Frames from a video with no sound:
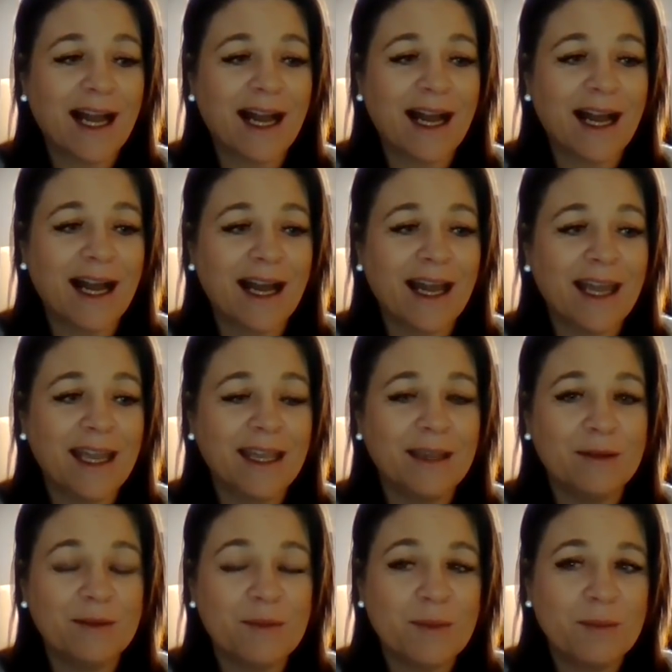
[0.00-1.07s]

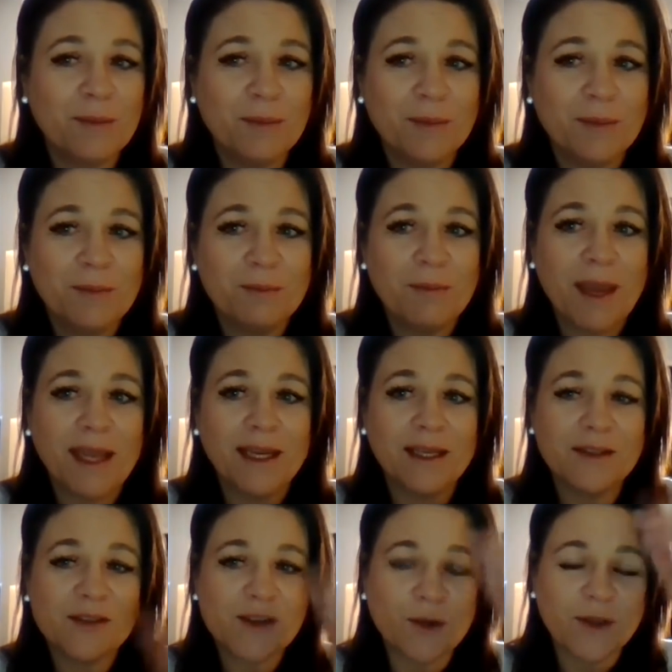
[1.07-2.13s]
I made
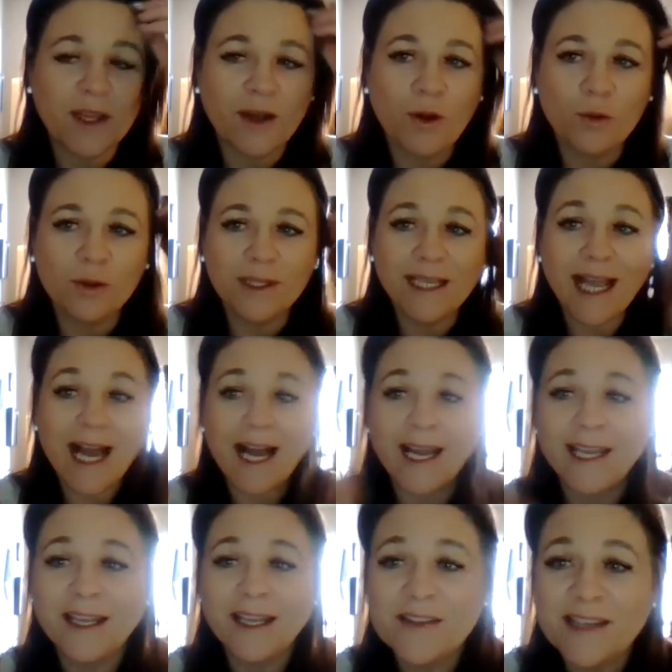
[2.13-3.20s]
it so that only
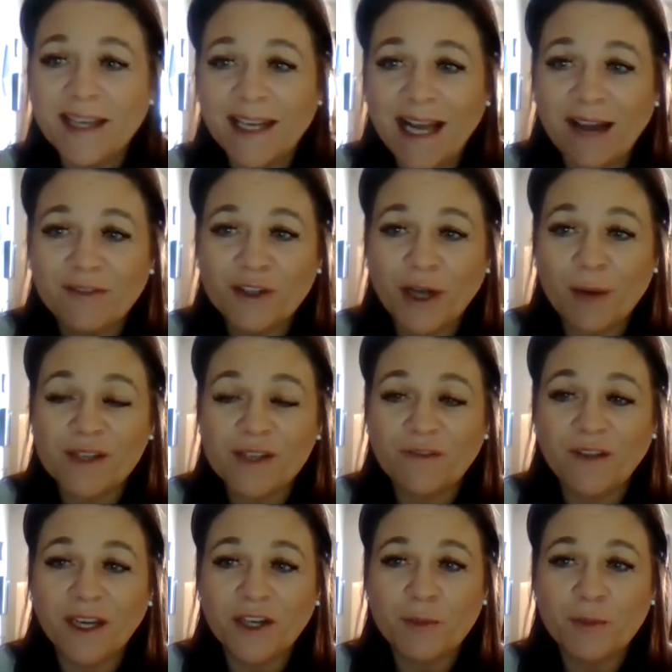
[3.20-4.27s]
I could see it after I was
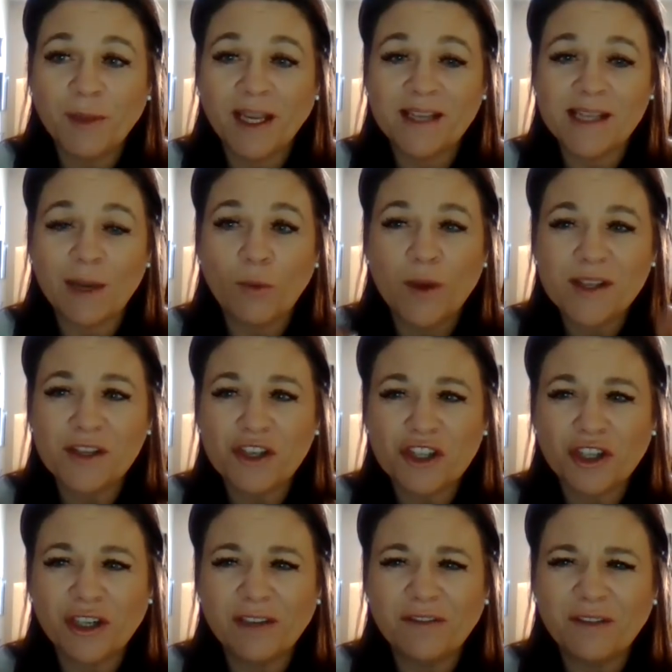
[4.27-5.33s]
finished, because I wasn't
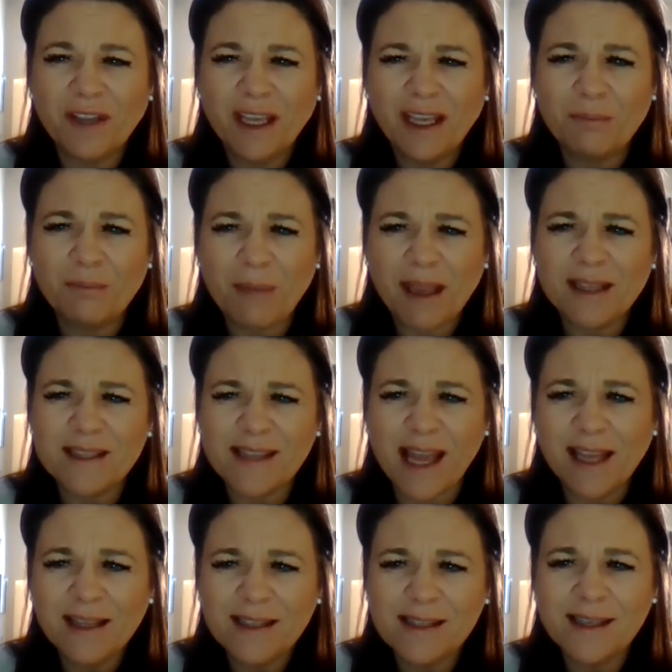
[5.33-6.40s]
sure if it made
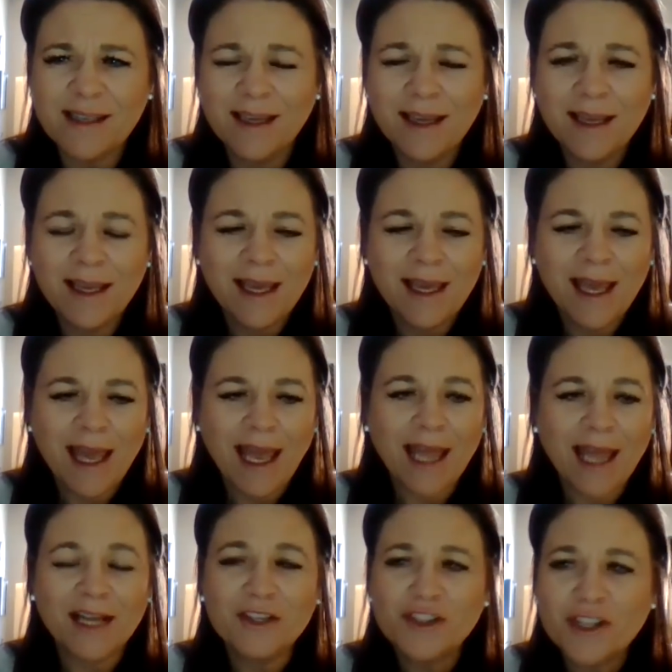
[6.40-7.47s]
sense.
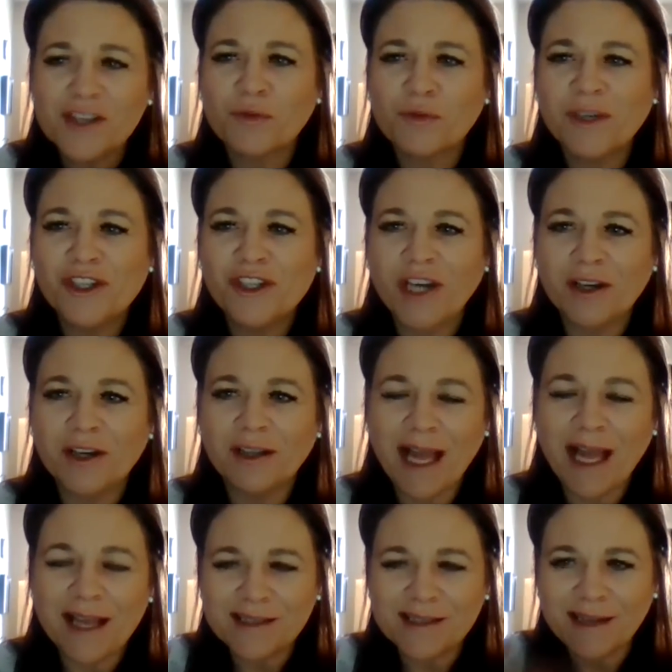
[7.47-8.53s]
And I just reshared it
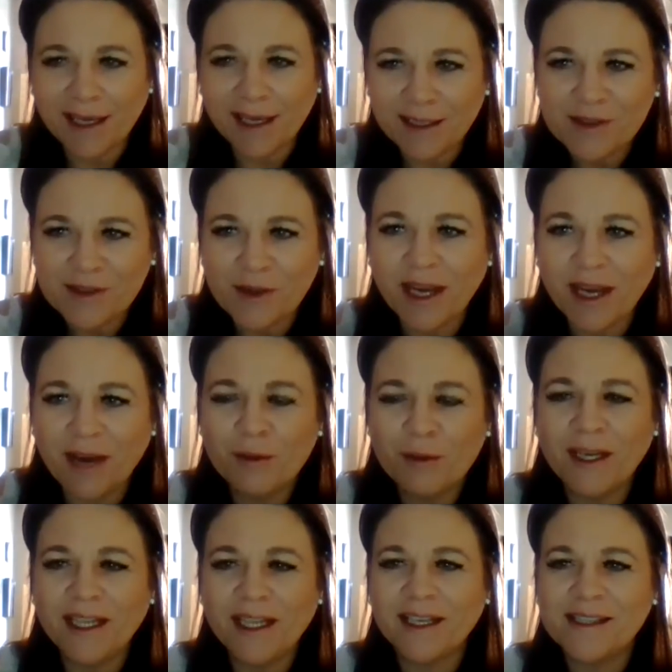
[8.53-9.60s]
last night so that
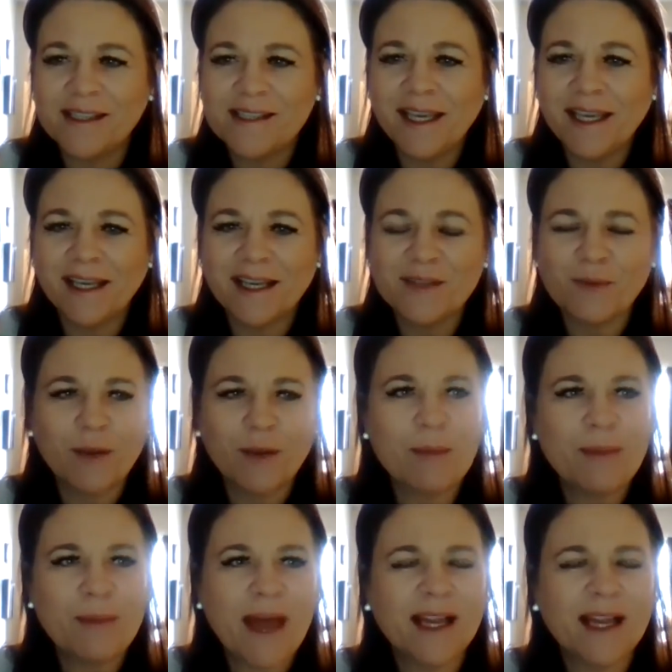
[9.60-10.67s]
everybody could see it, because when I
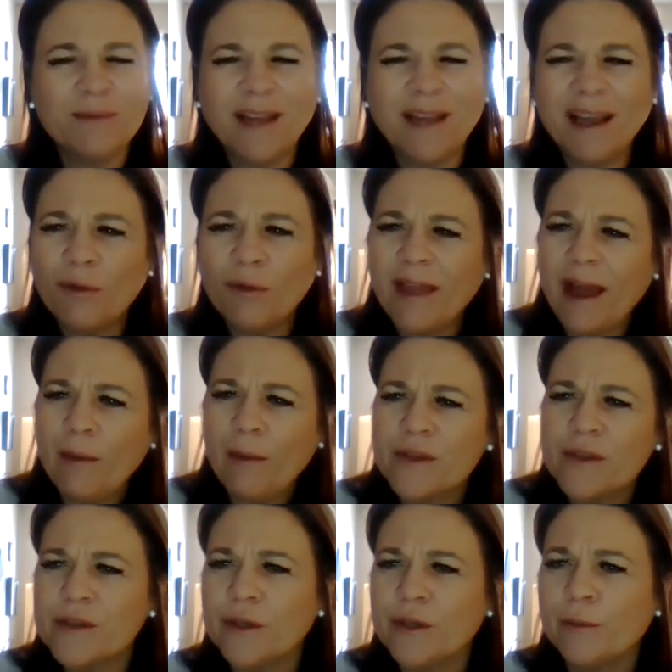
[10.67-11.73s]
went back, I'm like, well, that
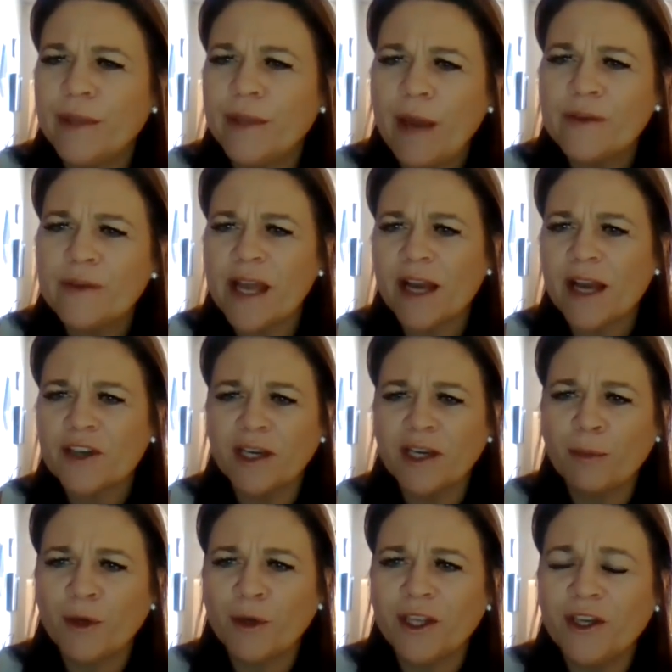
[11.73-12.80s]
was stupid. That was actually
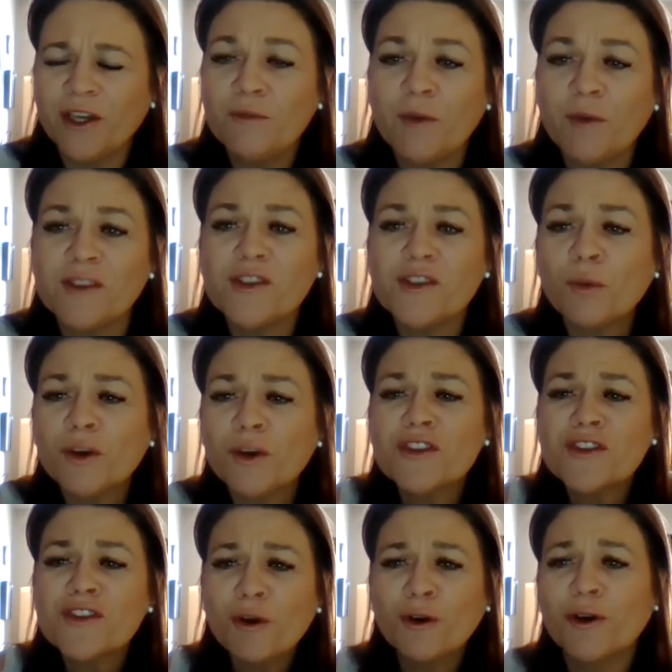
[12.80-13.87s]
a pretty good one. So we're
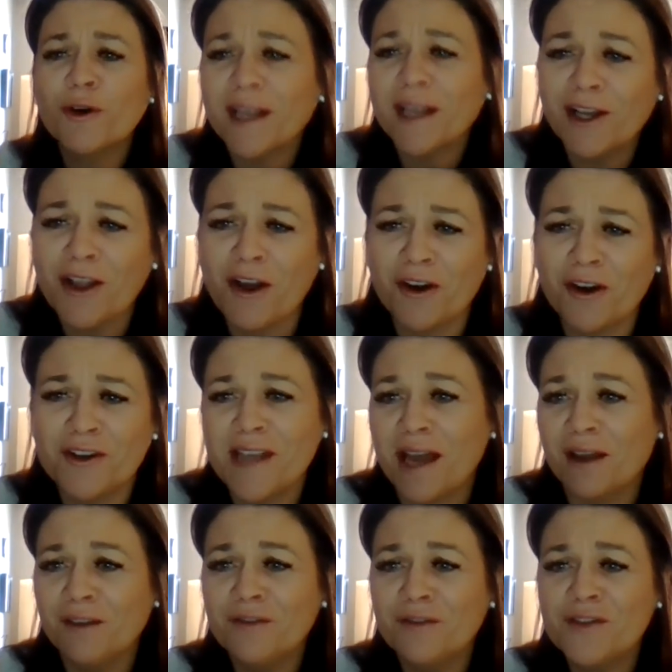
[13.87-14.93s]
so critical on
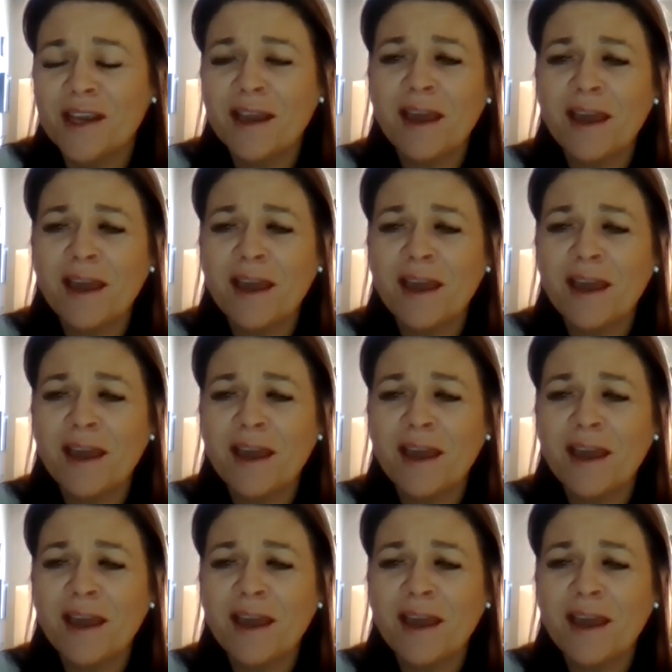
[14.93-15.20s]
ourselves.